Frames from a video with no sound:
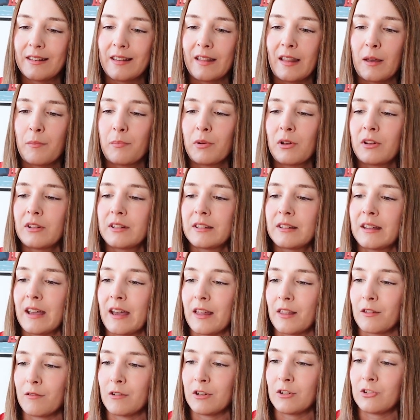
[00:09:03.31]
So they're put
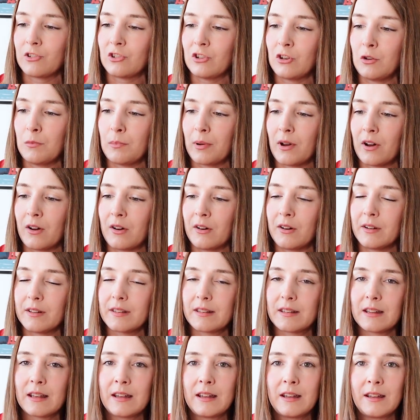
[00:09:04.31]
together in two
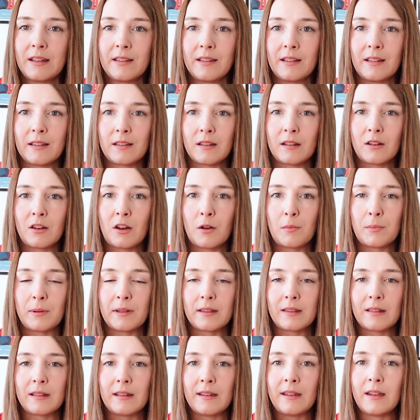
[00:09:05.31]
parts. There's an
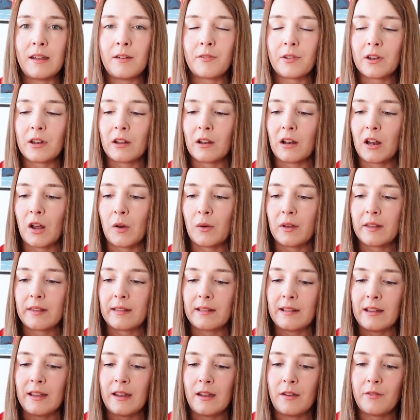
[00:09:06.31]
upper sleeve and a lower
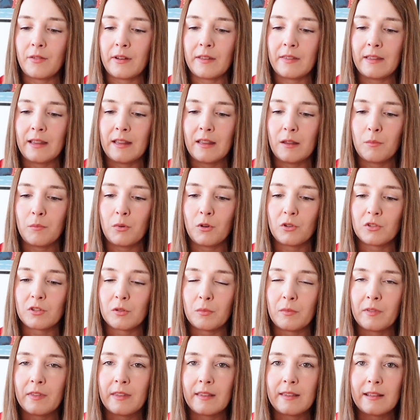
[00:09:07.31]
sleeve and then the
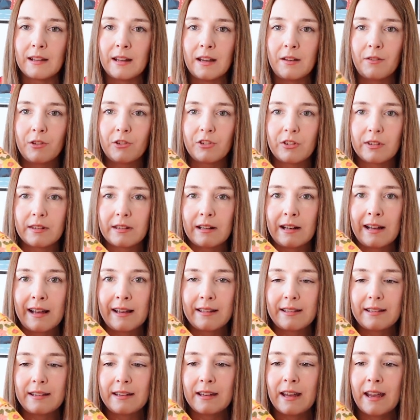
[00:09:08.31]
bottom of the sleeve is just
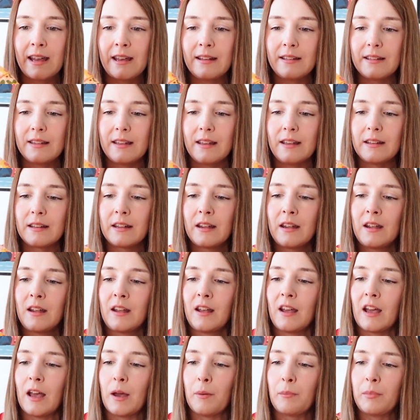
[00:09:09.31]
elasticated
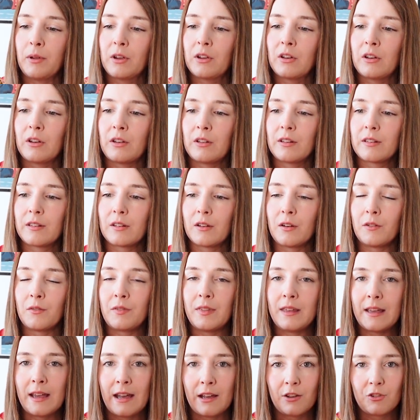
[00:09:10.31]
and because of
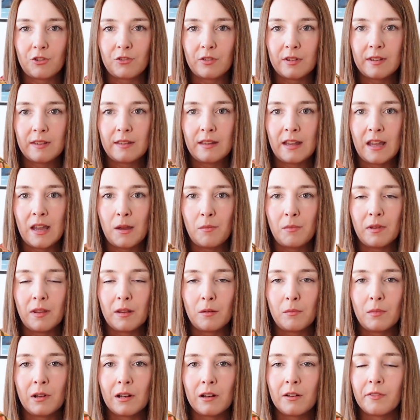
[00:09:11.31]
the extra seam in
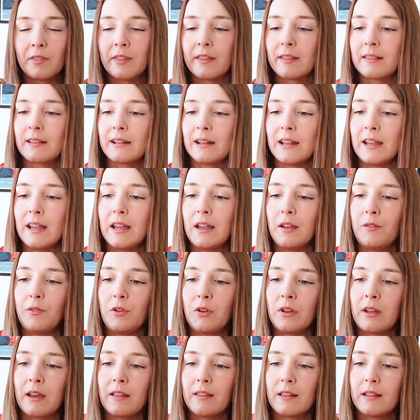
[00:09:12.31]
the middle of the sleeve
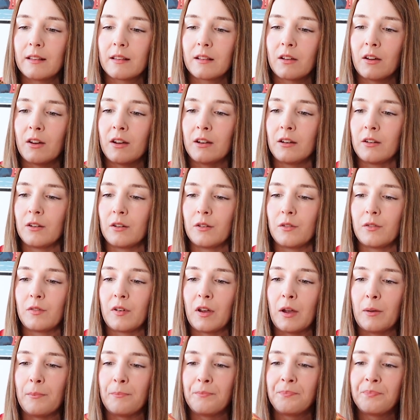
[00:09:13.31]
you get this kind of
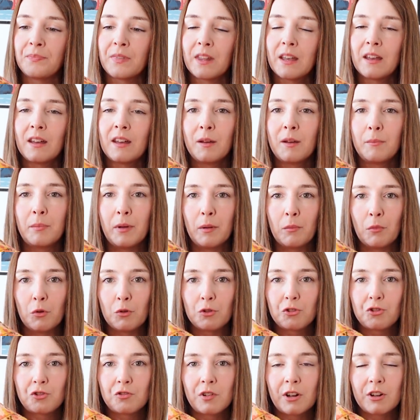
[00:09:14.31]
um, bit
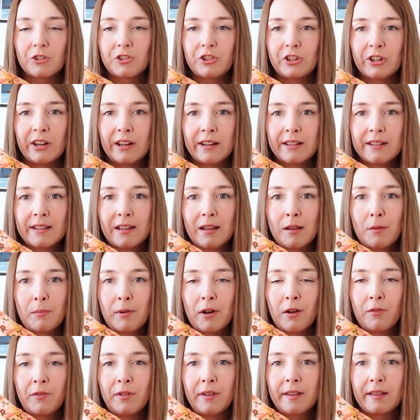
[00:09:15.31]
more structure to the
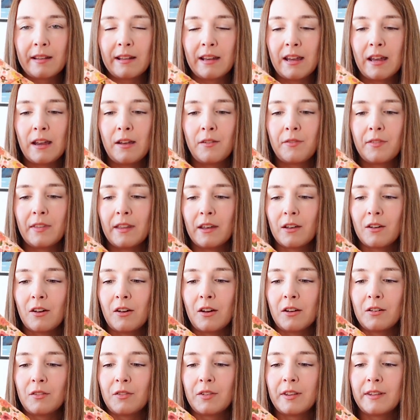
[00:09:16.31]
puffy sleeve and they
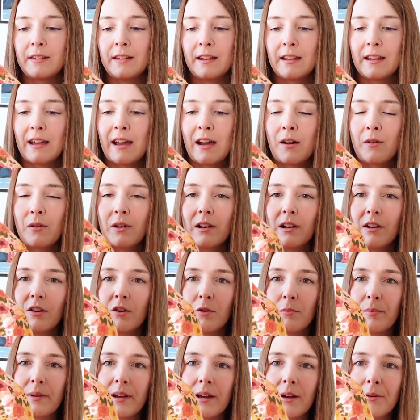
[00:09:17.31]
kind of stick out a
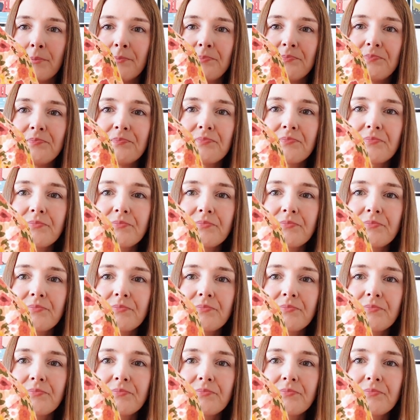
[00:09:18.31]
little bit.